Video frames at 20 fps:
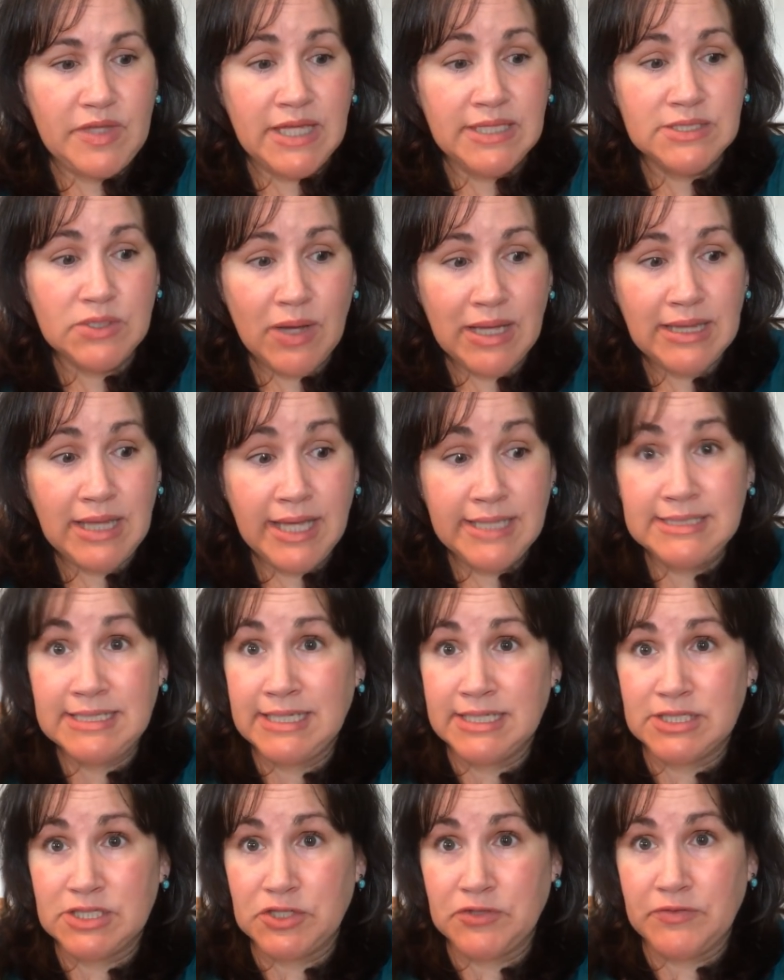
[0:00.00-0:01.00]
so I like to
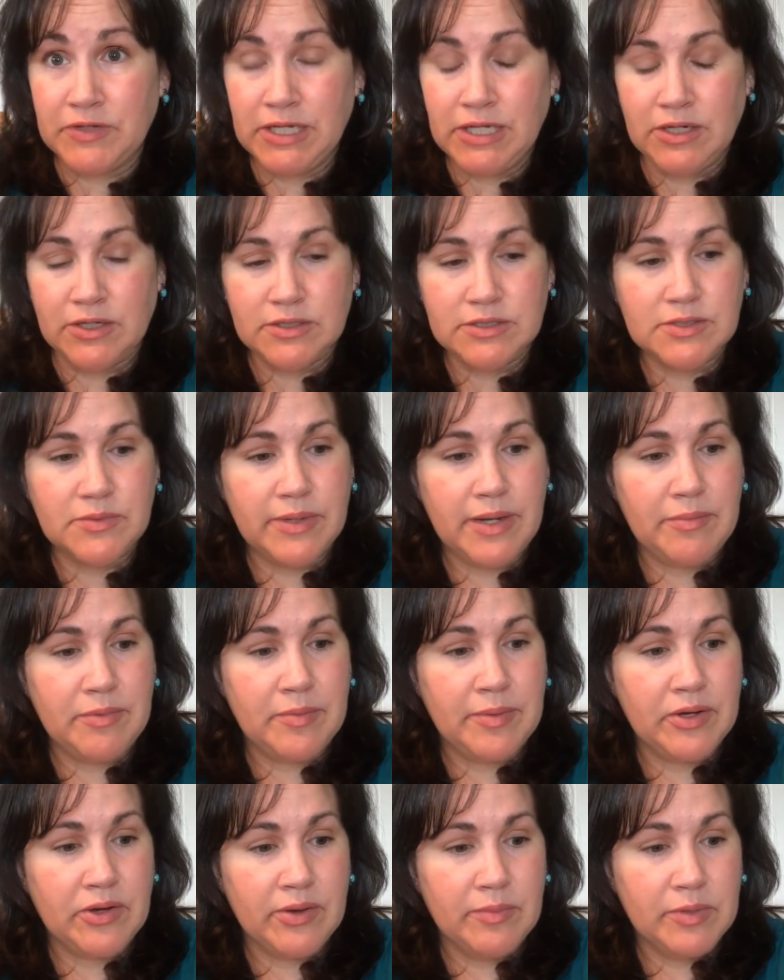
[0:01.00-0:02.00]
get souvenirs when I'm at
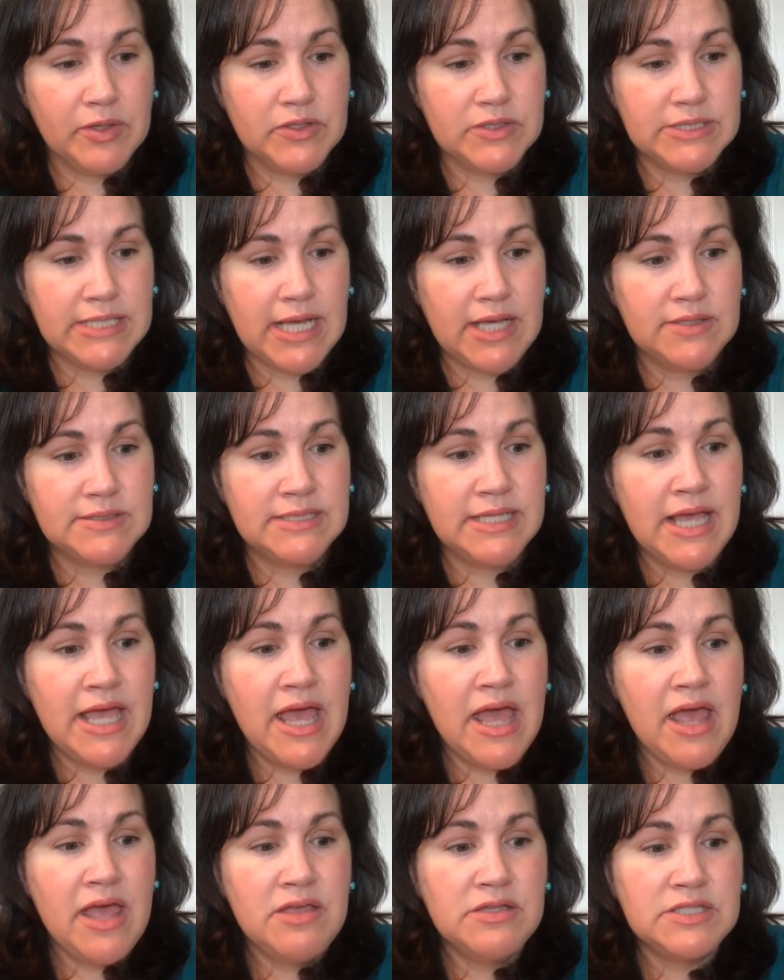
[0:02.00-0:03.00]
my grandmother's house.
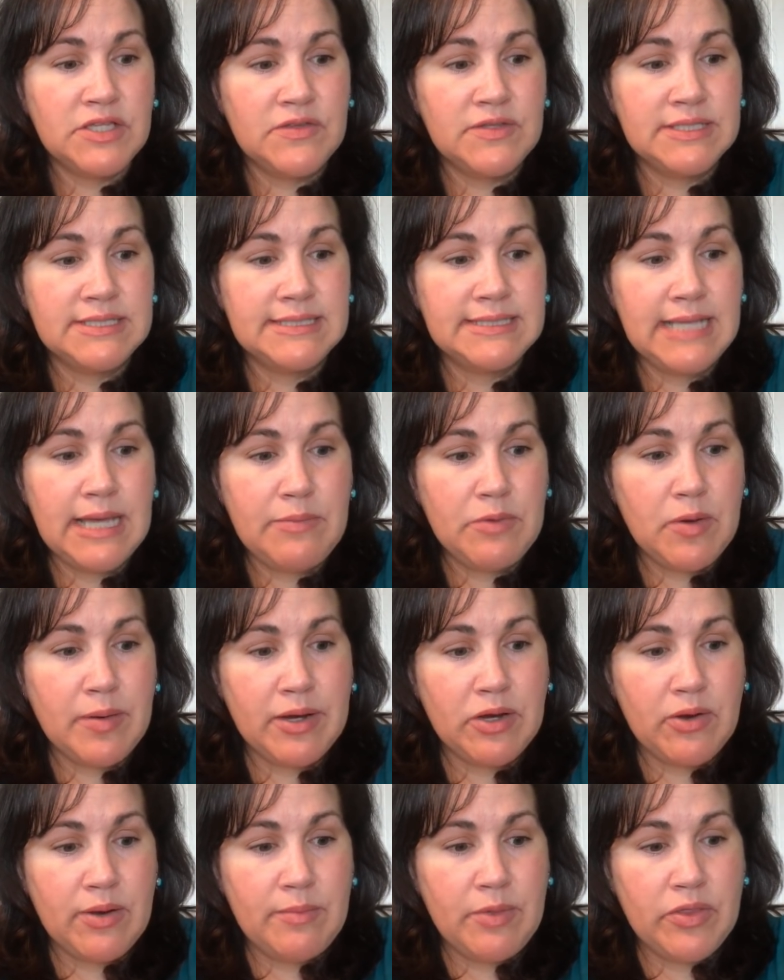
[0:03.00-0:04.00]
So this summer,
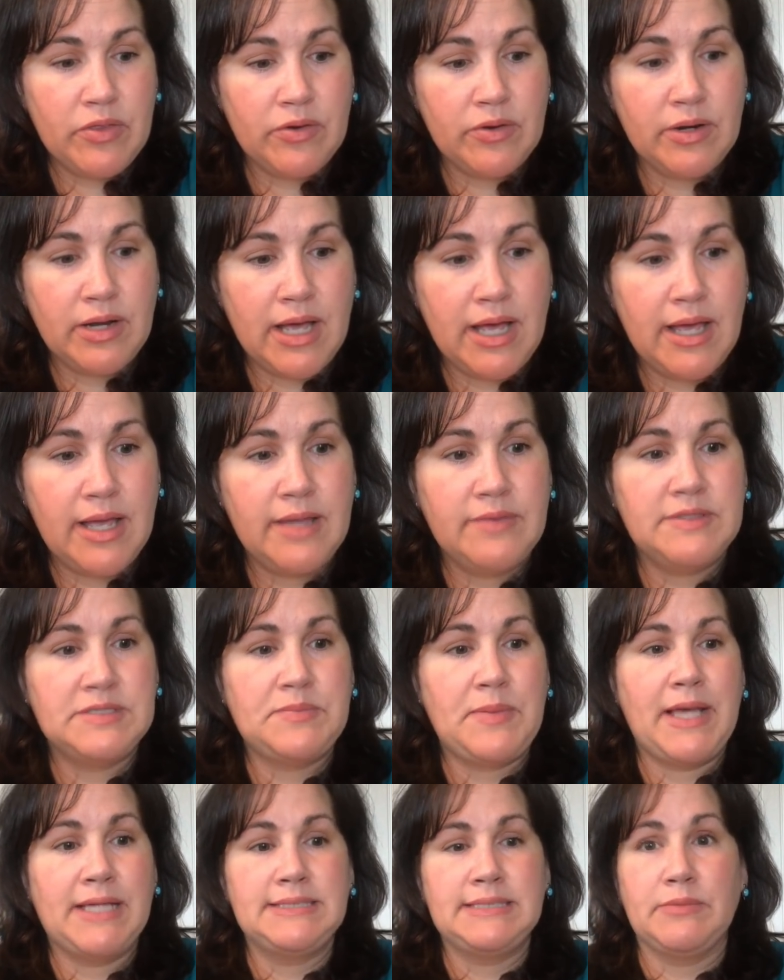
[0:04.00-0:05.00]
this
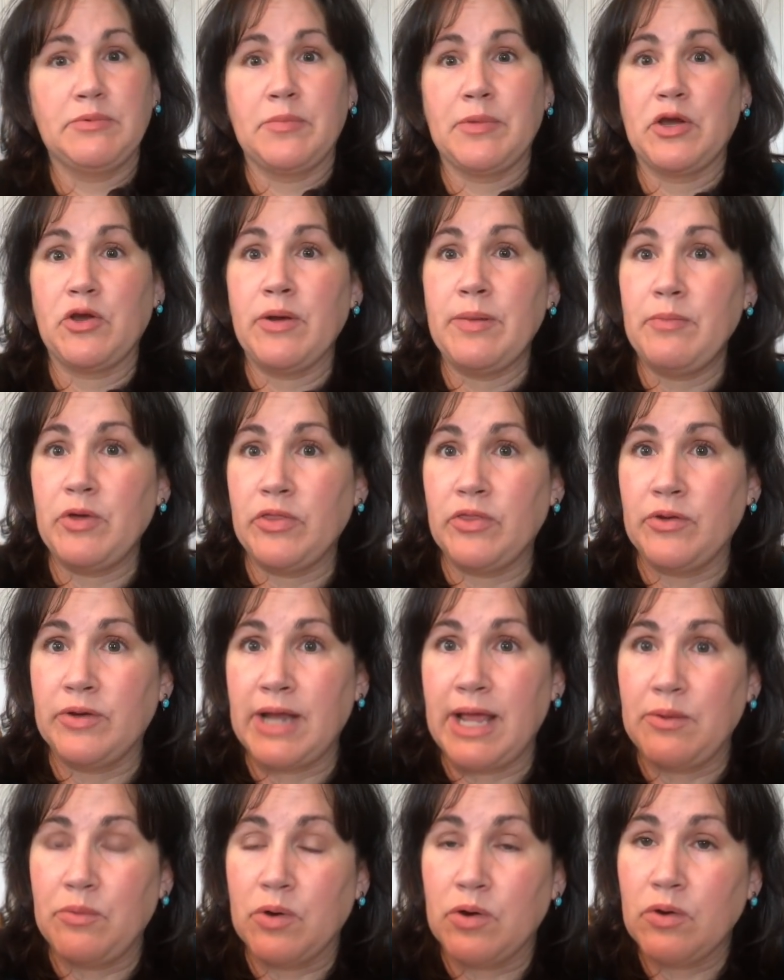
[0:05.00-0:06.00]
past summer, my grandmother and
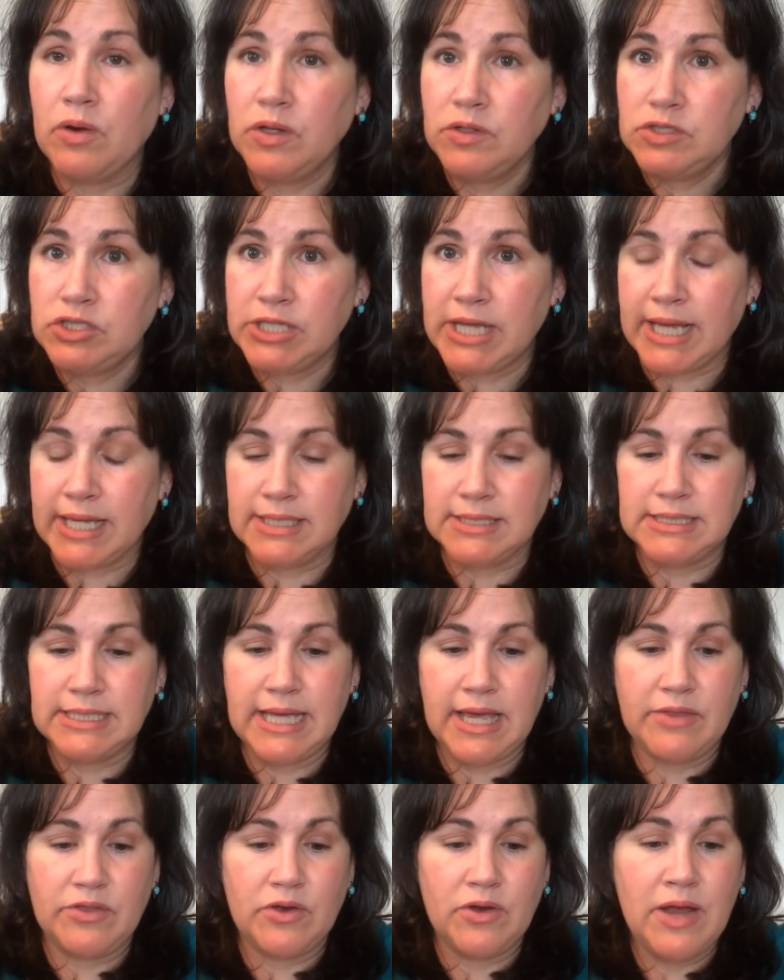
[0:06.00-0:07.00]
I were crocheting
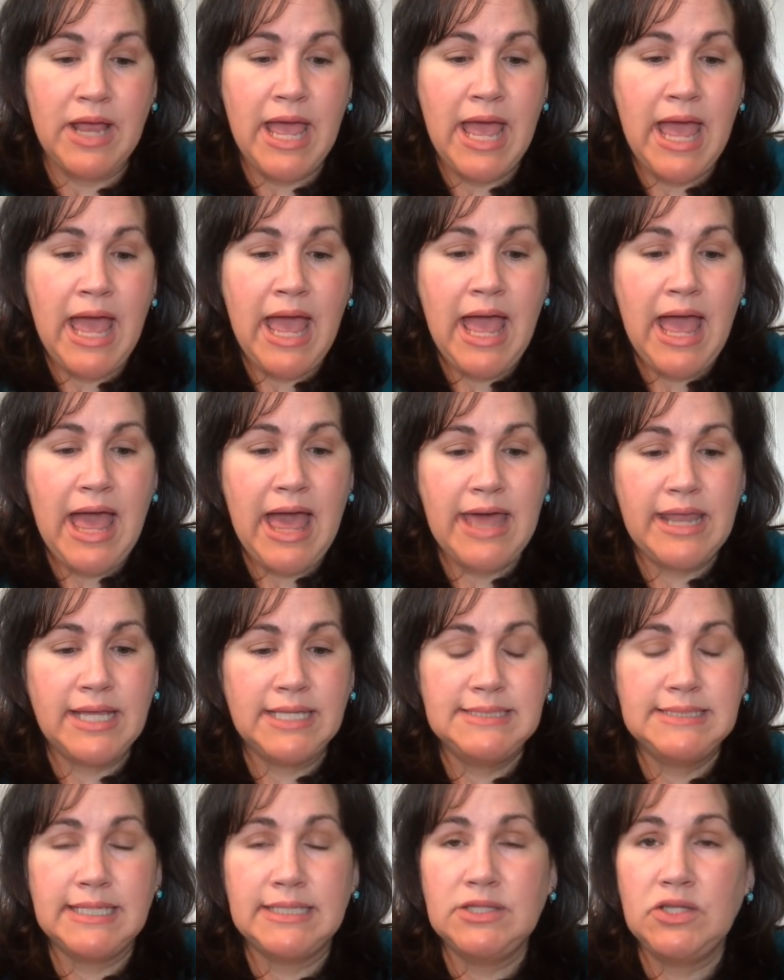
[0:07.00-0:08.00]
together. And I
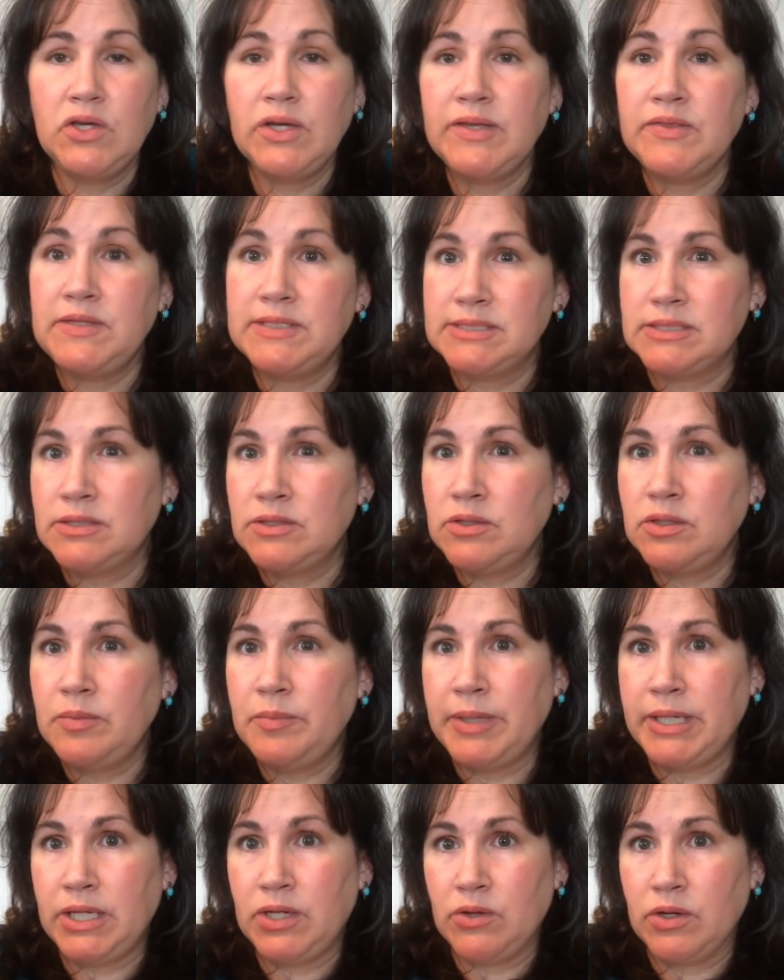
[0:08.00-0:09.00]
said, look at this little
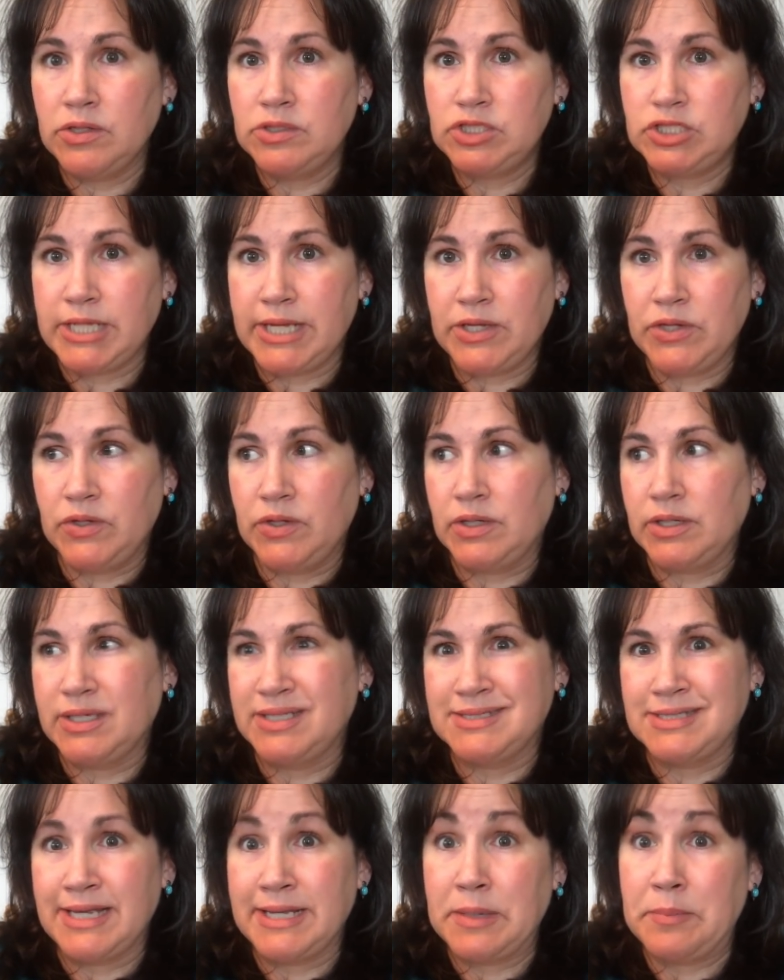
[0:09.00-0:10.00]
bitty crochet hook.
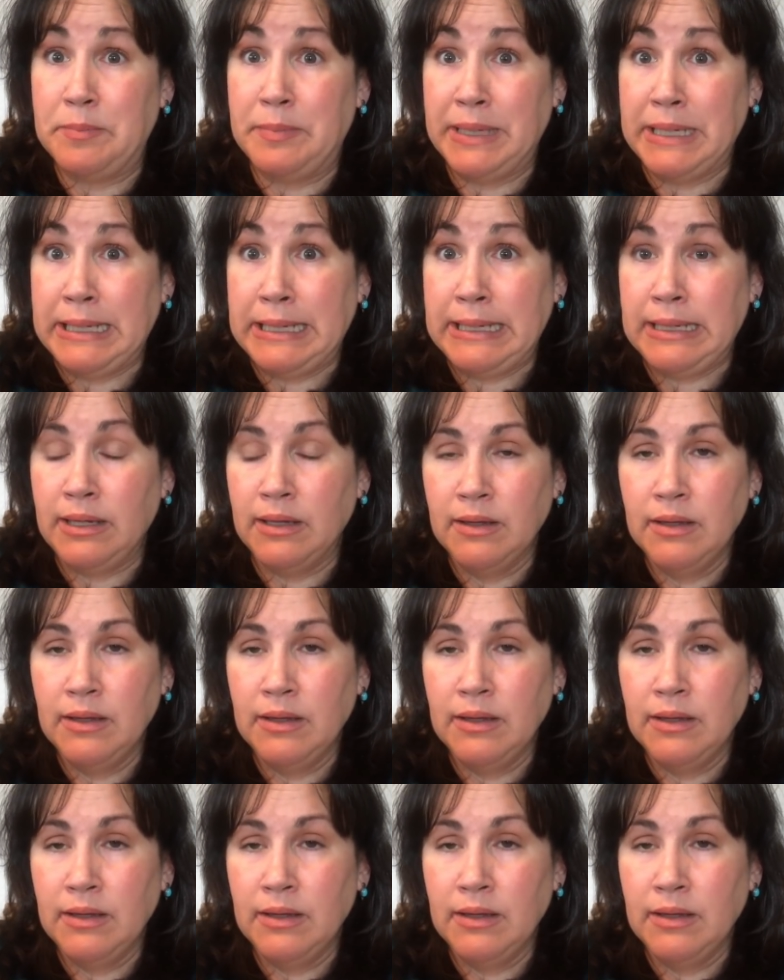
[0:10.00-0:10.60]
It's like a bee.